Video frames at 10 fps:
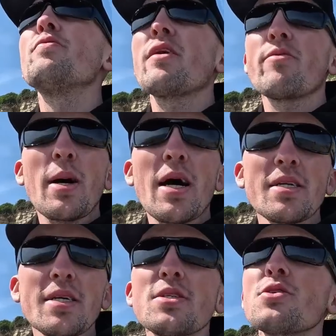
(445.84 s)
have bad
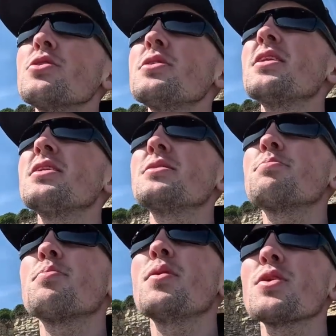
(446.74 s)
days and good days,
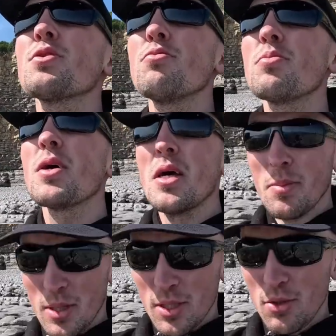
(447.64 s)
but like you
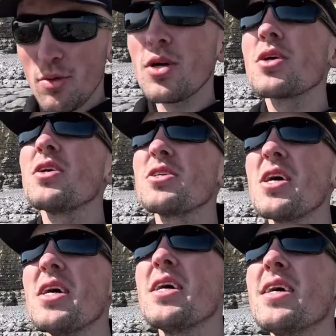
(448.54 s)
lot, guys.
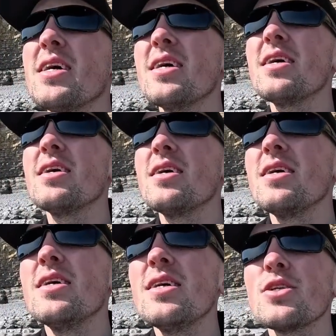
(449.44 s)

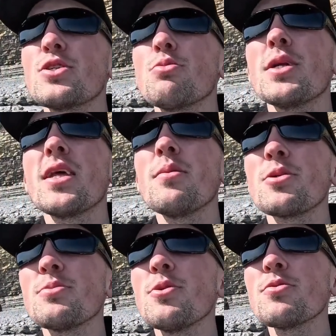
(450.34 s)
It's just one of them, I
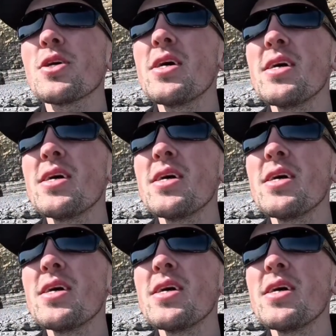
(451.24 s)
suppose.